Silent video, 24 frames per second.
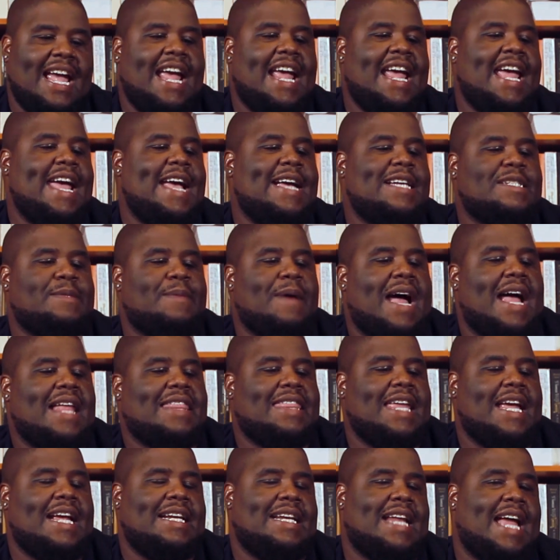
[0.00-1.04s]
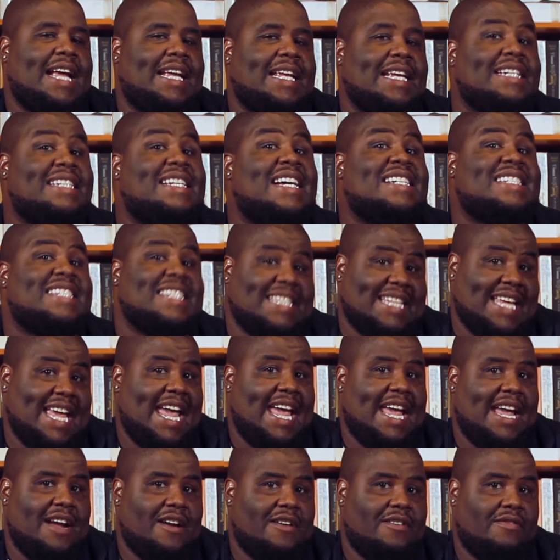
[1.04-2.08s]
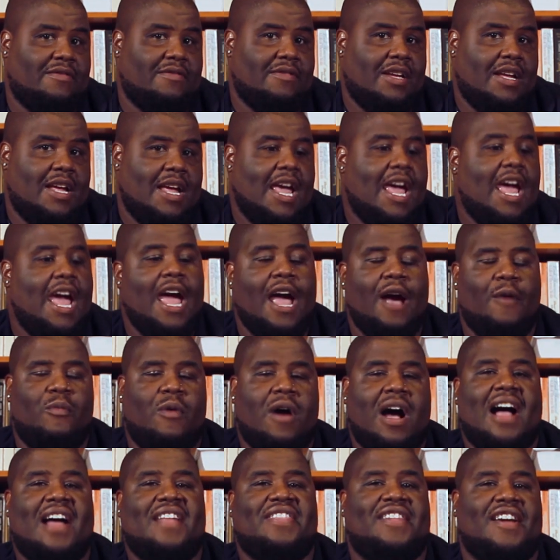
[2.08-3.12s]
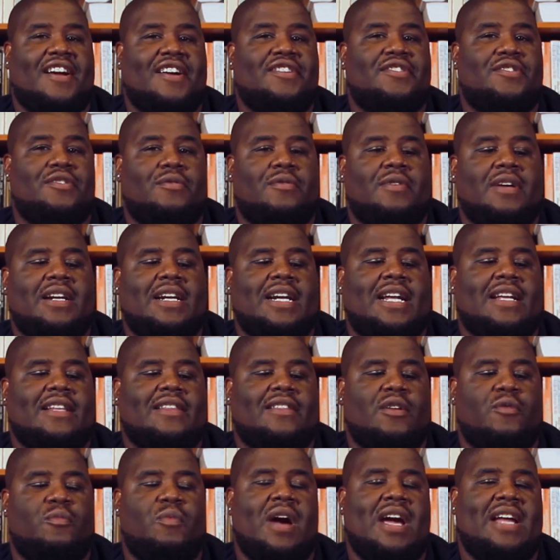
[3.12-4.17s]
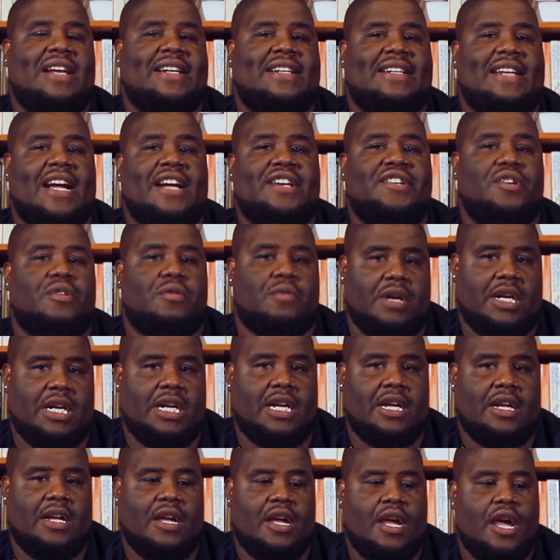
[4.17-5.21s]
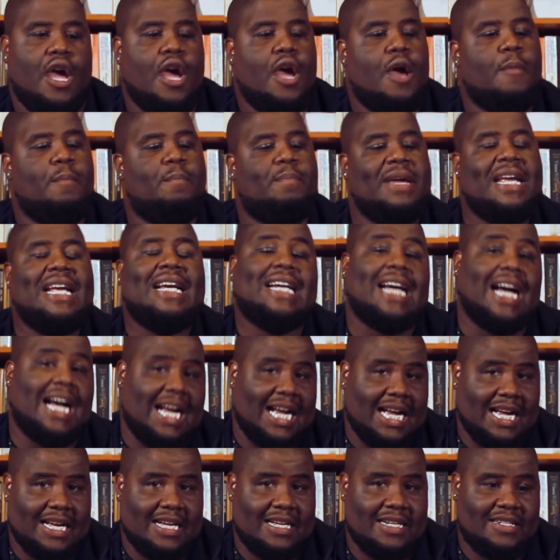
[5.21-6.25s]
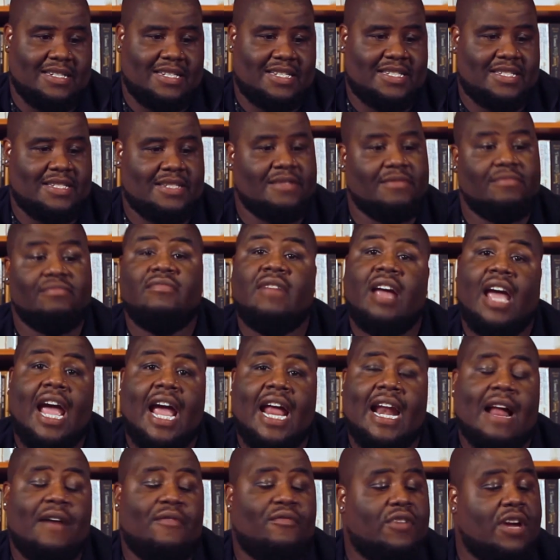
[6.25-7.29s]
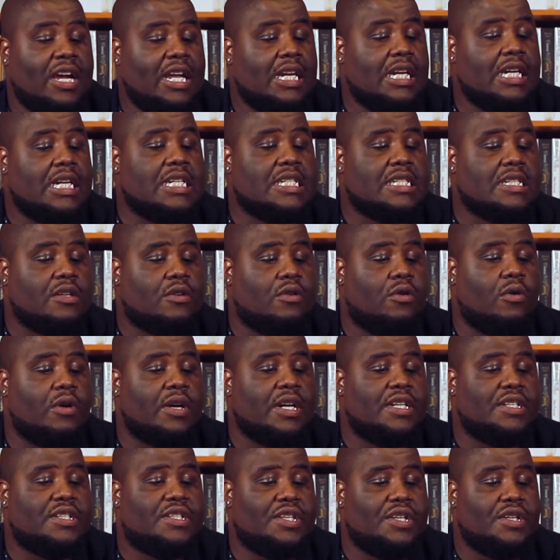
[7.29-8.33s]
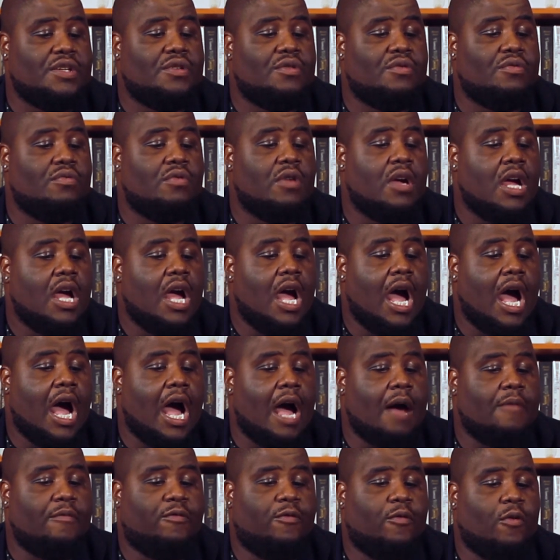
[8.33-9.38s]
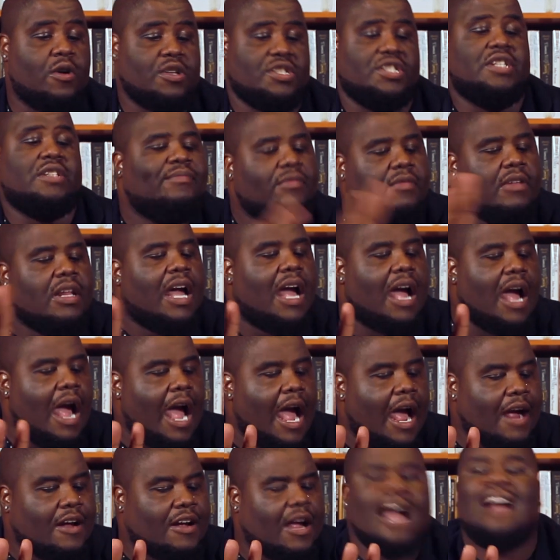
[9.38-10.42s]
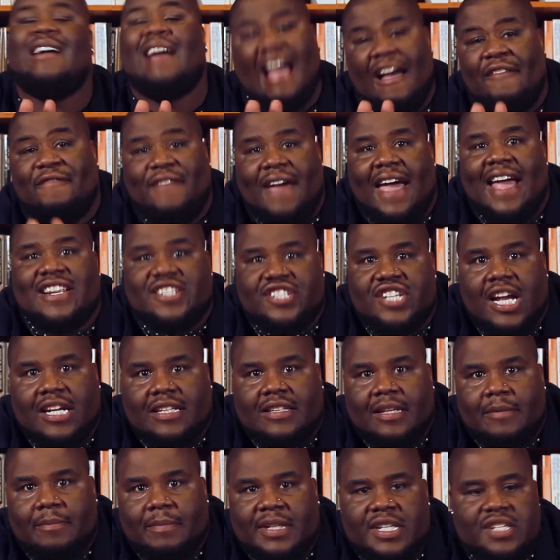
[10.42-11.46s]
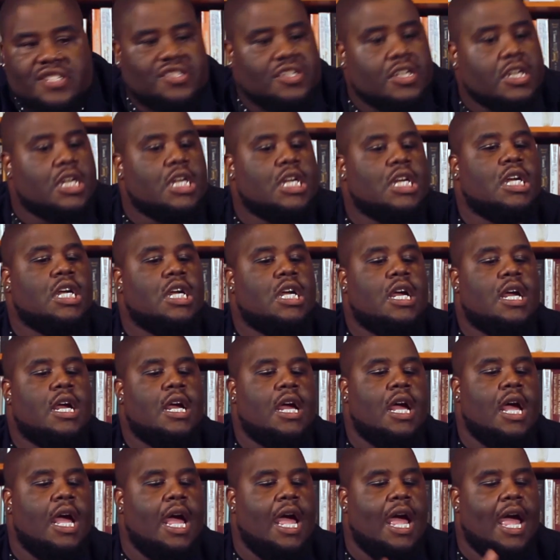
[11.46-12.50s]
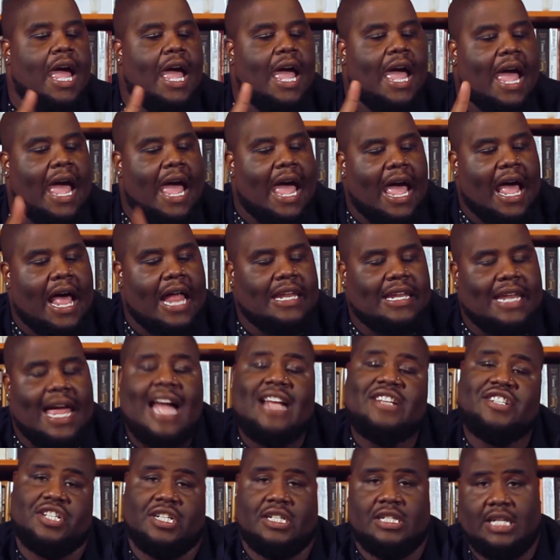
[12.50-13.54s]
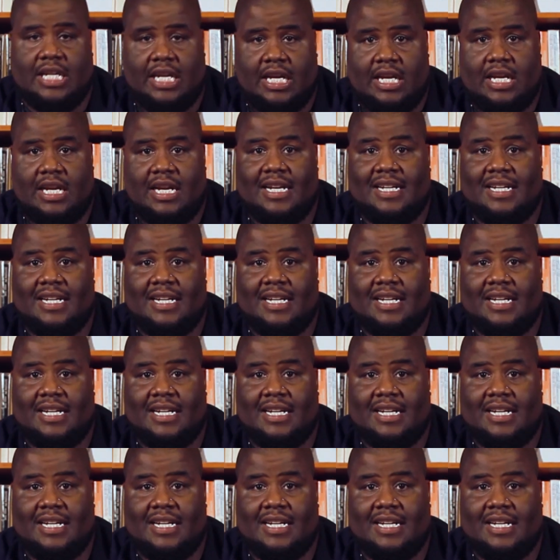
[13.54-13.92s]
and here's why I think Nike doesn't care and why they're doing it the way that they're doing it. Because, and I'm reading this according to Fortune. I fact-checked it, bitch. Allegedly,